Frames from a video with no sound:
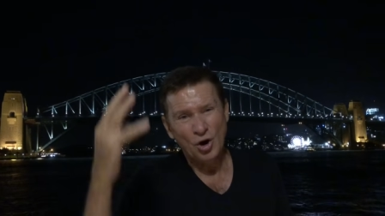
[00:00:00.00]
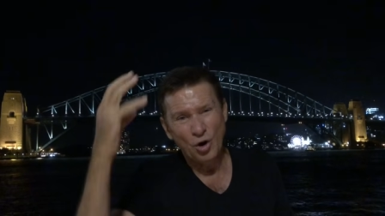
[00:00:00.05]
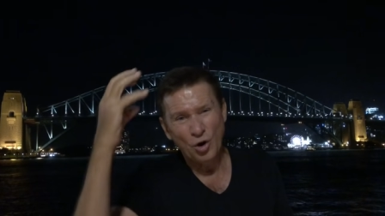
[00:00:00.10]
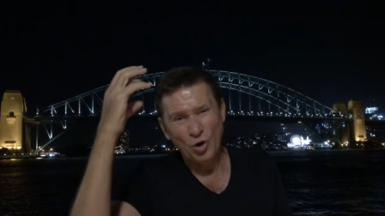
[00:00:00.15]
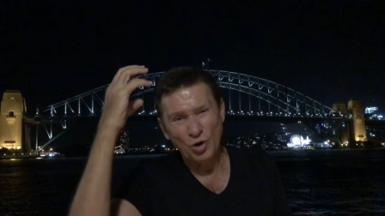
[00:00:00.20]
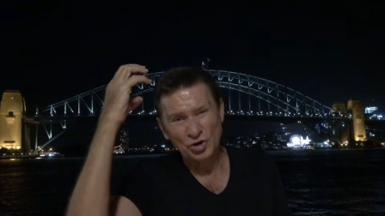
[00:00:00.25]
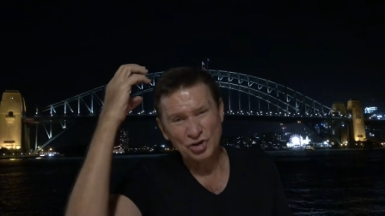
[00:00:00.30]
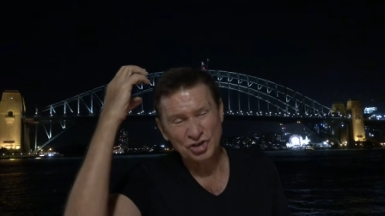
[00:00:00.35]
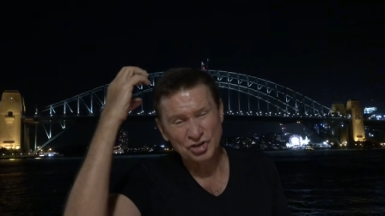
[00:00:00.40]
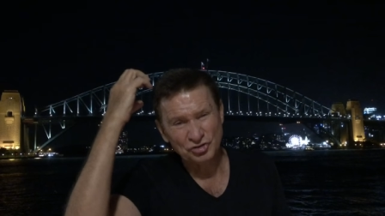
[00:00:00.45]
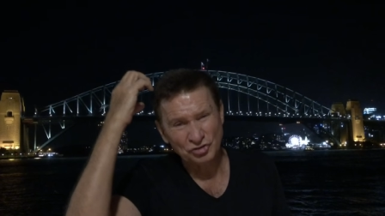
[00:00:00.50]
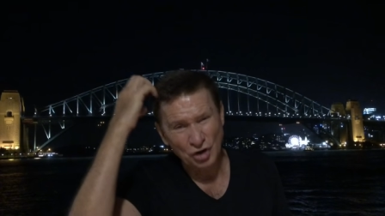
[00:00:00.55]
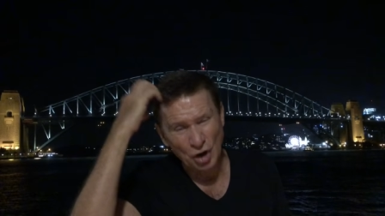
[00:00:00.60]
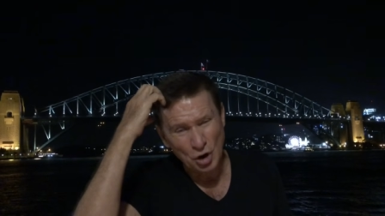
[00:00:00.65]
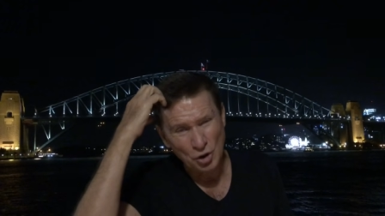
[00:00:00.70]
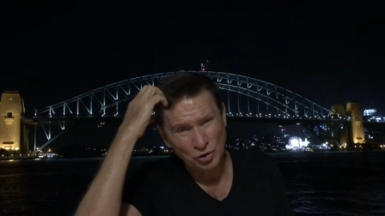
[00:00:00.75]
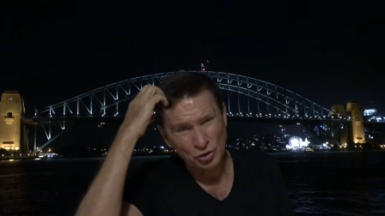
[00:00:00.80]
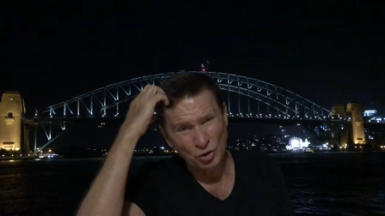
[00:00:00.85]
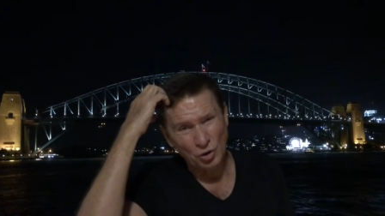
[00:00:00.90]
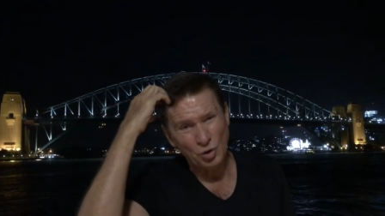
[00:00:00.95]
or
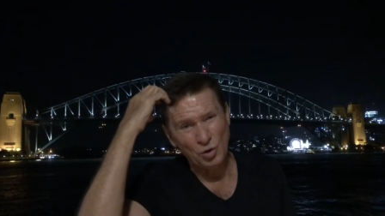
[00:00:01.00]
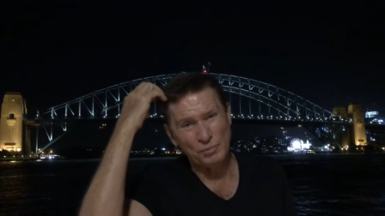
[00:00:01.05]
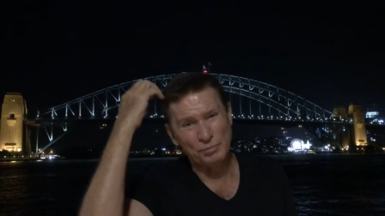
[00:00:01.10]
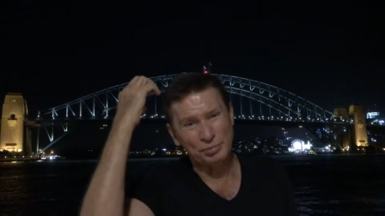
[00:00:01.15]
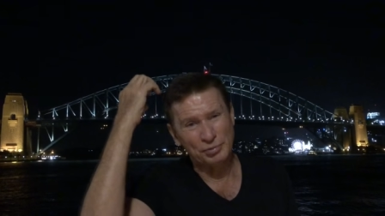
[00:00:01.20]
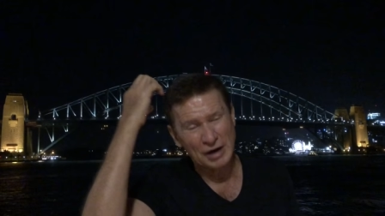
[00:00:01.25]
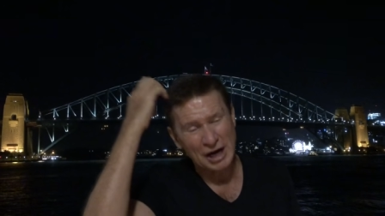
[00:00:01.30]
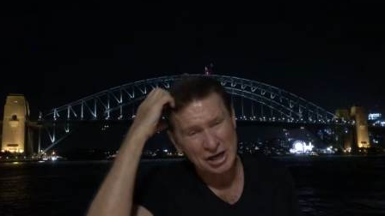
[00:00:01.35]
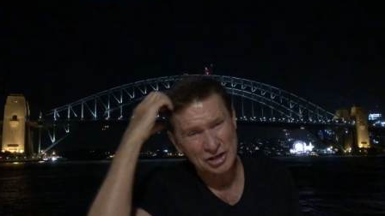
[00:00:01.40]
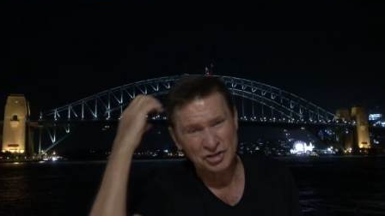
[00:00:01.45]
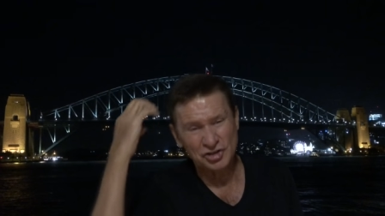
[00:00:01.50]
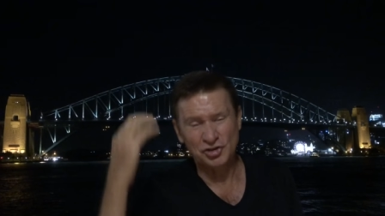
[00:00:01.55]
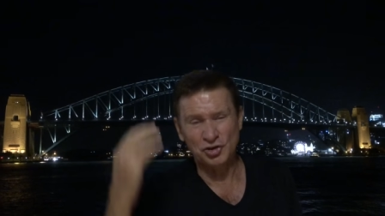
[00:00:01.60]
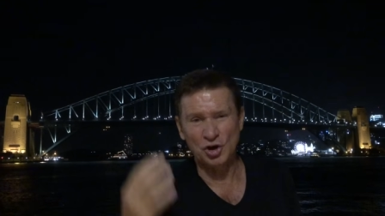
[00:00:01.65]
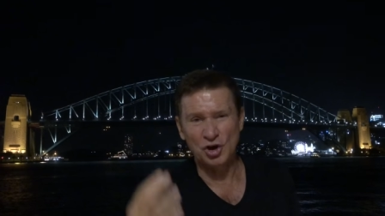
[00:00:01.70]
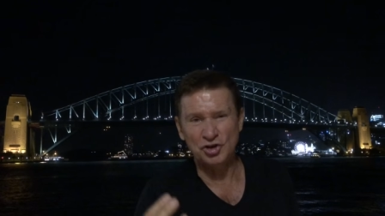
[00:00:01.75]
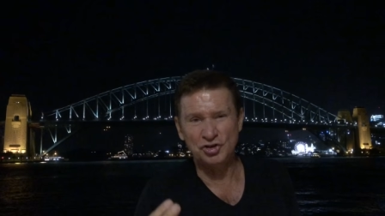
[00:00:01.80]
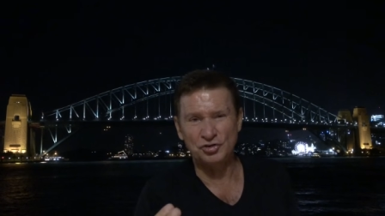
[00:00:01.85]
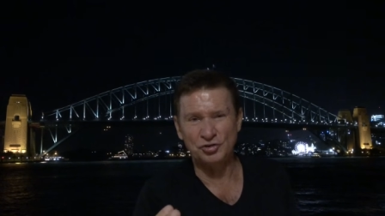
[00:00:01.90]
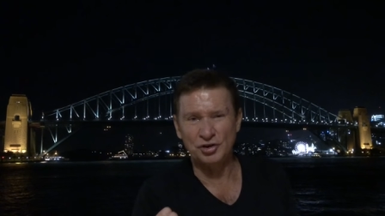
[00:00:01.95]
stroke or brain
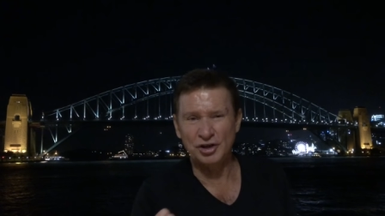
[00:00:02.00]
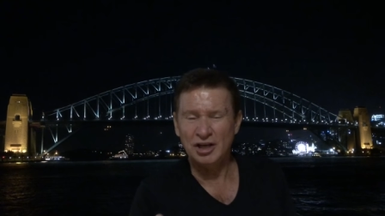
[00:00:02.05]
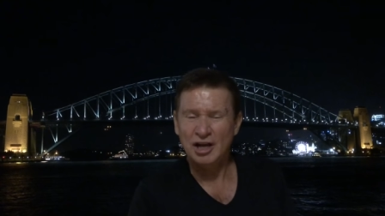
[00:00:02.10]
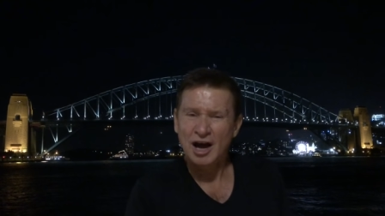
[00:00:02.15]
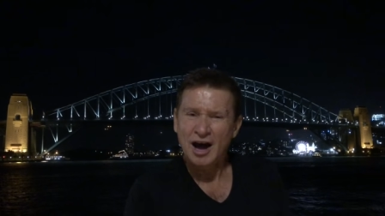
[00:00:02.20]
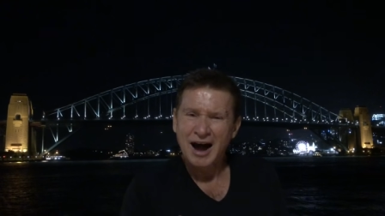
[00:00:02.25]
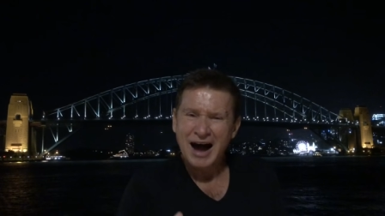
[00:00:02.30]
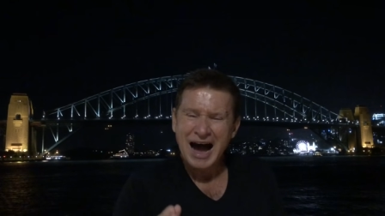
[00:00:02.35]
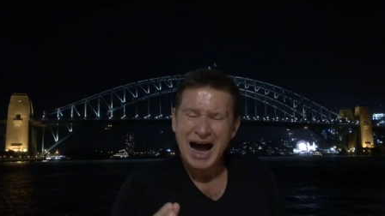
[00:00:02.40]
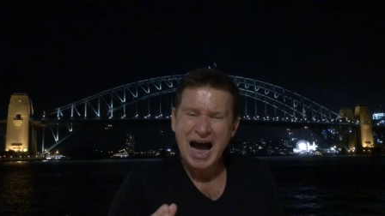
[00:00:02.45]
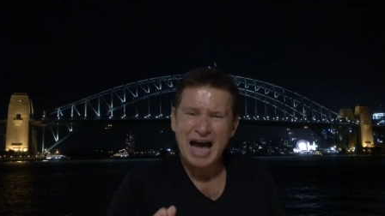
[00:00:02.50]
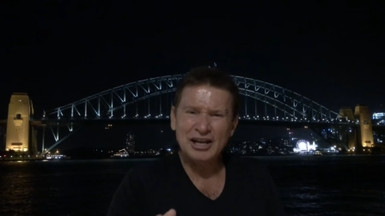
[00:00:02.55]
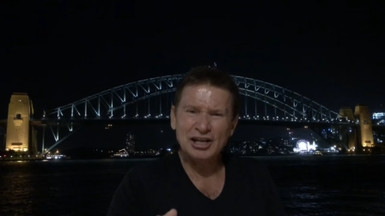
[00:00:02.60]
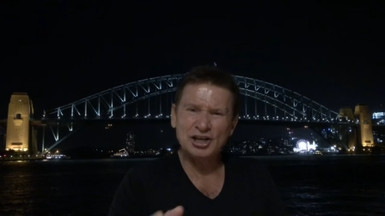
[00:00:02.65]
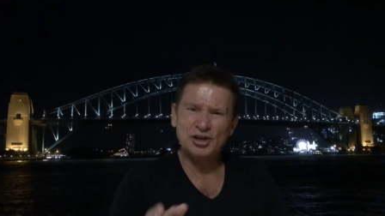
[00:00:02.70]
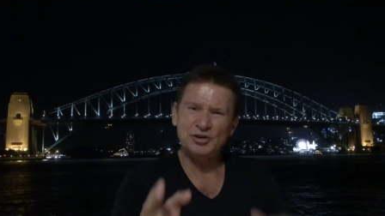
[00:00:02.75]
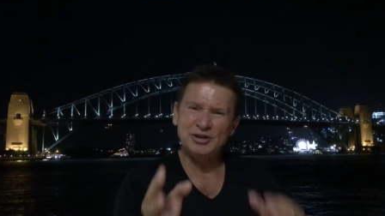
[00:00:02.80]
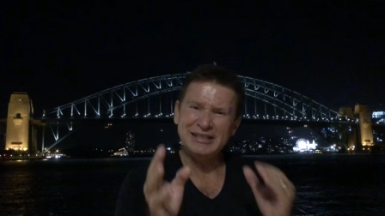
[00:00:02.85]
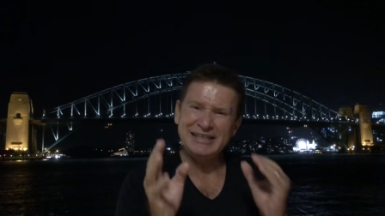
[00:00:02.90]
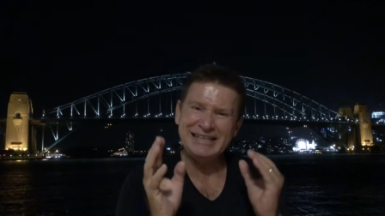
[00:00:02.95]
surgery, I
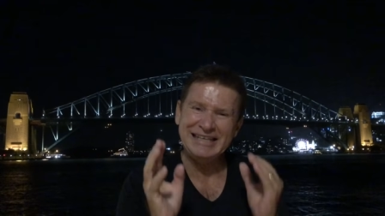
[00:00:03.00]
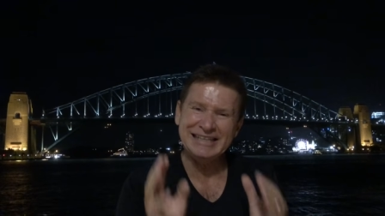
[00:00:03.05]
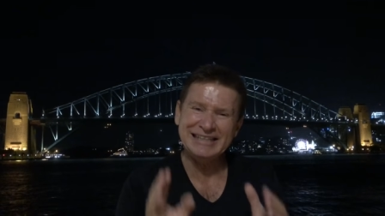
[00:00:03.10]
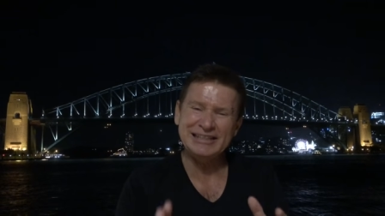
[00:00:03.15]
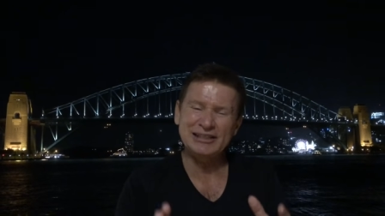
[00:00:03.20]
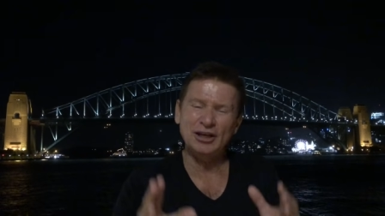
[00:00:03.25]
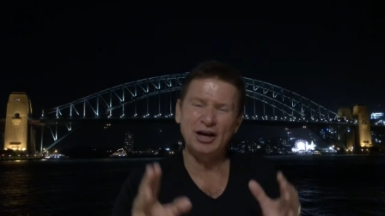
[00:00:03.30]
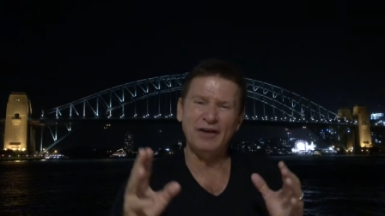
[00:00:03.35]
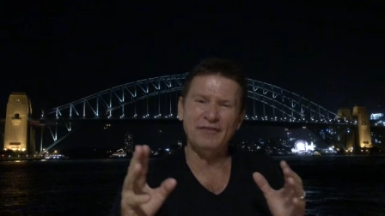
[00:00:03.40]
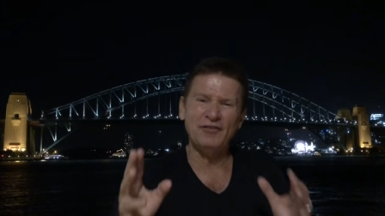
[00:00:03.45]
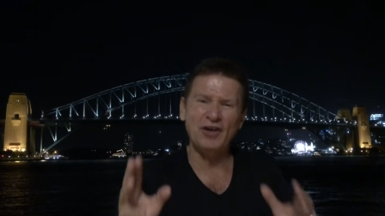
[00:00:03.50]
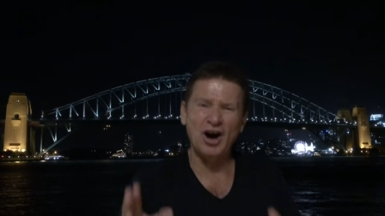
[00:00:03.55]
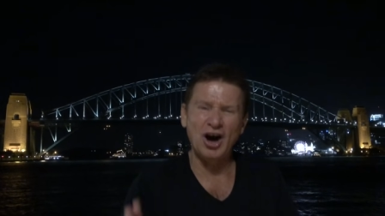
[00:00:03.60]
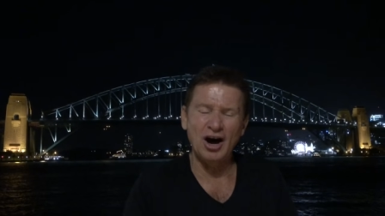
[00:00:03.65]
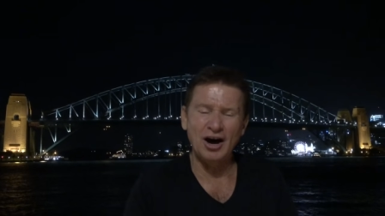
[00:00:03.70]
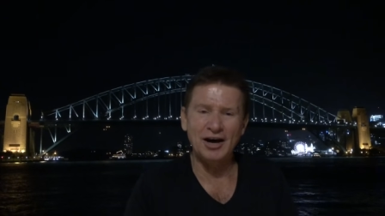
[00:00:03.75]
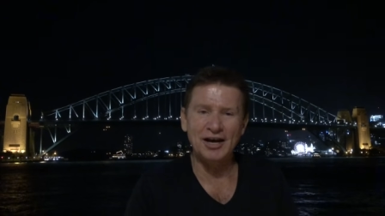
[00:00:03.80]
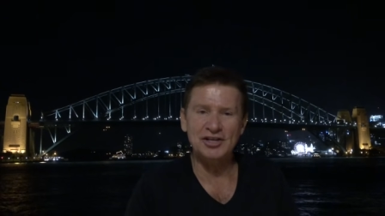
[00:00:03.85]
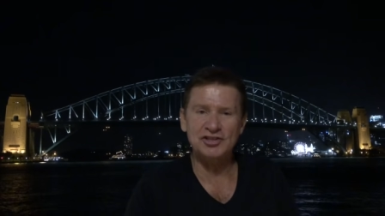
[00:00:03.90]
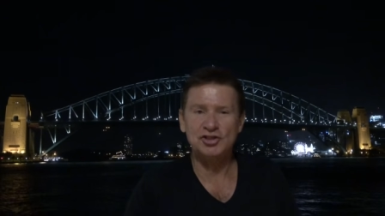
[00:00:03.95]
decree healing of
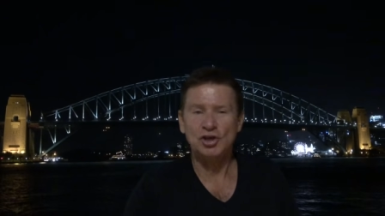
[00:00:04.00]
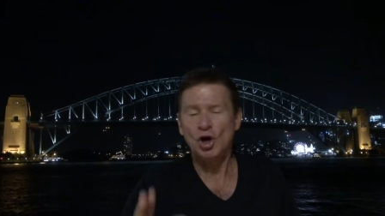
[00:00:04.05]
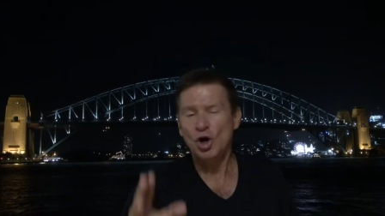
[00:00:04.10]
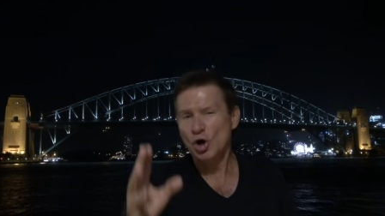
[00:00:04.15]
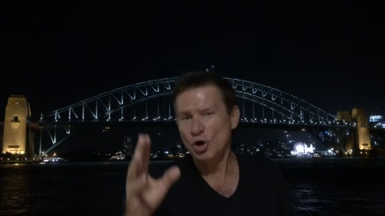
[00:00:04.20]
eyes